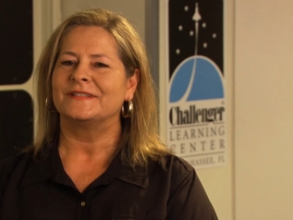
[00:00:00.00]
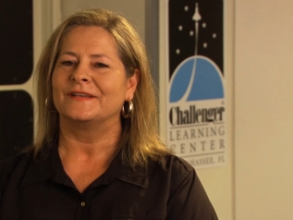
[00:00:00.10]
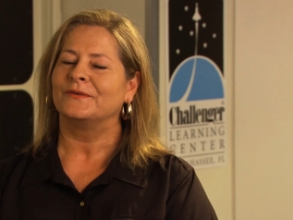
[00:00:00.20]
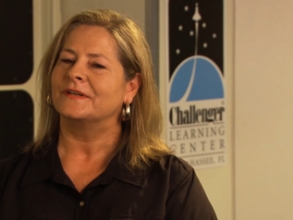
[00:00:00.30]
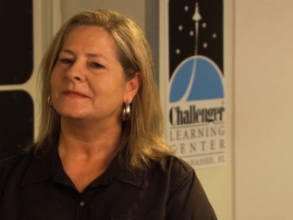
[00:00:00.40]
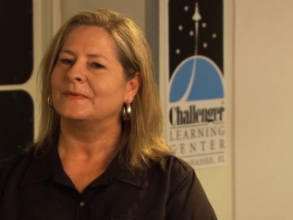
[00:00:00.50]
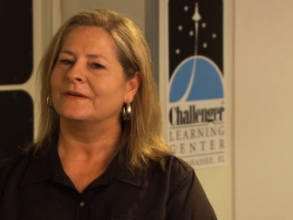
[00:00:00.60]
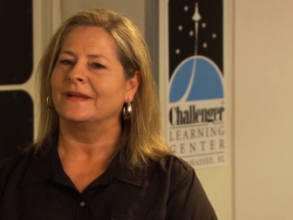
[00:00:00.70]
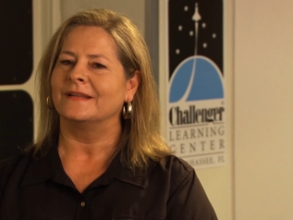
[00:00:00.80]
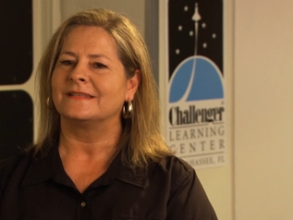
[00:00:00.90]
Center
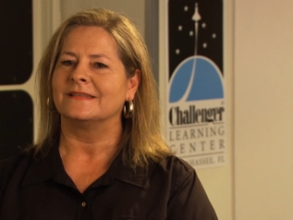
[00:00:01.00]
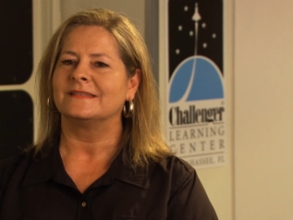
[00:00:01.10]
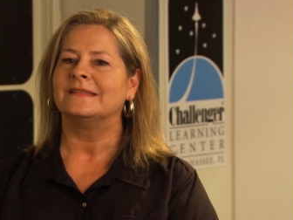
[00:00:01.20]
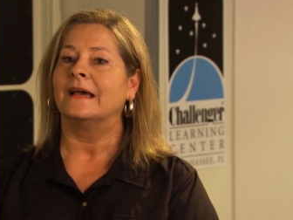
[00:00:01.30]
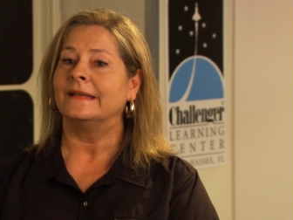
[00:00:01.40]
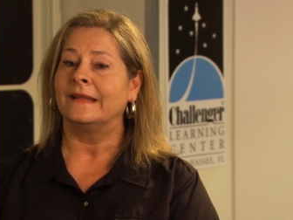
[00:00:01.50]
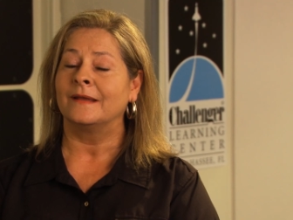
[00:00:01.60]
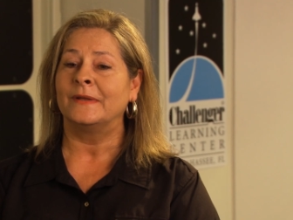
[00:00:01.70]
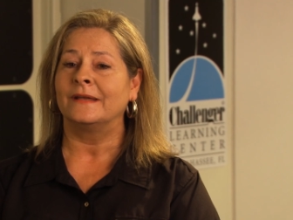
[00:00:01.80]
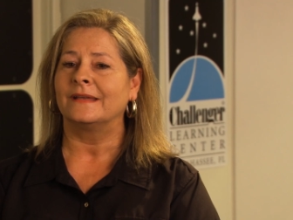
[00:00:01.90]
experience is
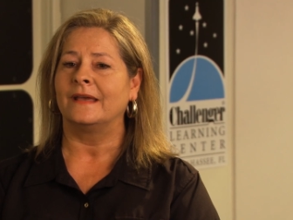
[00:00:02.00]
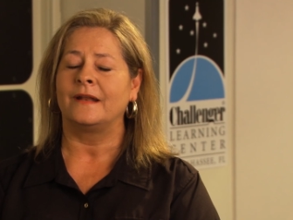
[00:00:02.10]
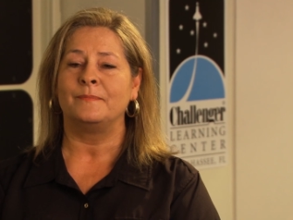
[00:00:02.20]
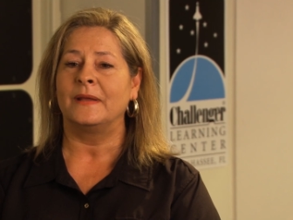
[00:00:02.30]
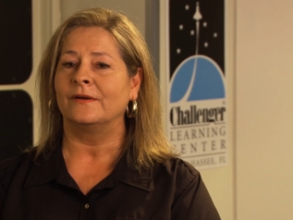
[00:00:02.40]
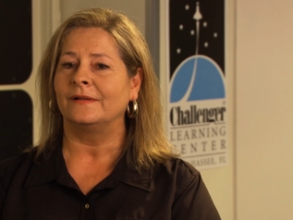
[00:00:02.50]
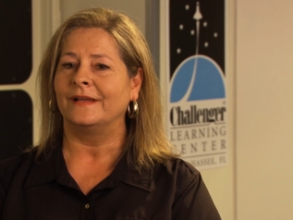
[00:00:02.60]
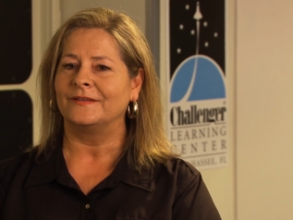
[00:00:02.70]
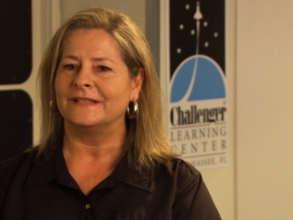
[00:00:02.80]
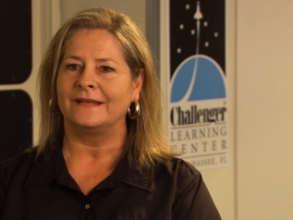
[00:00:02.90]
dynamic and
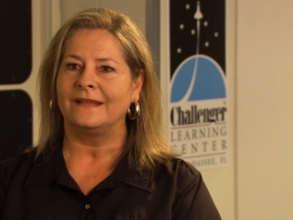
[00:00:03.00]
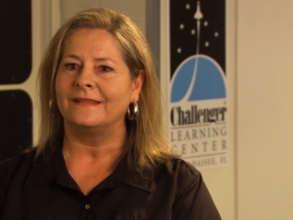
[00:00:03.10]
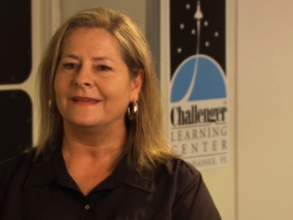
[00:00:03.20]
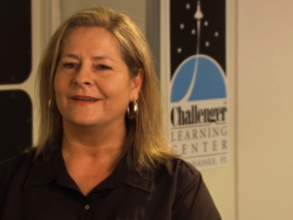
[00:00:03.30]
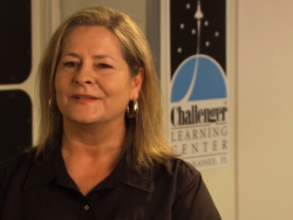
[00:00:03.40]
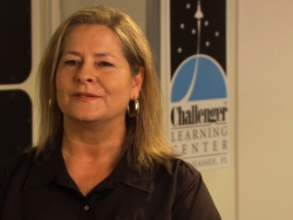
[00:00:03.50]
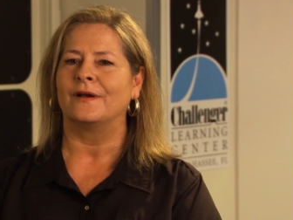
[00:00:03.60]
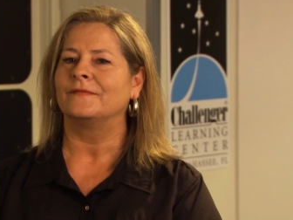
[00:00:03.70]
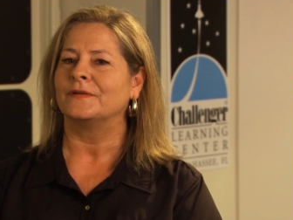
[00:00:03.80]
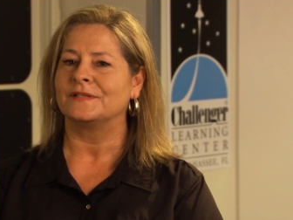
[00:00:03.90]
unparalleled to anything else
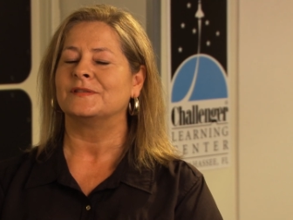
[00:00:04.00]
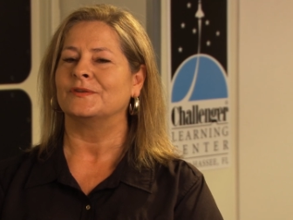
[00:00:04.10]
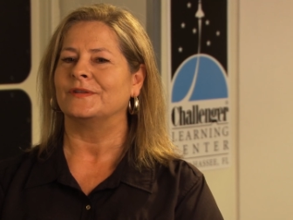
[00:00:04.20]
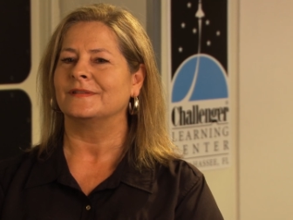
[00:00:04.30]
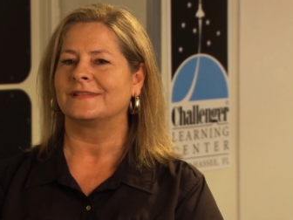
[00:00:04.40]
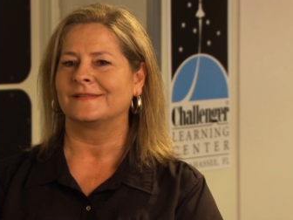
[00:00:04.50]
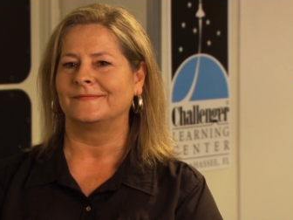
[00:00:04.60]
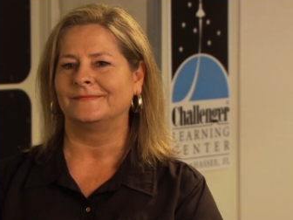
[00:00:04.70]
offered to students.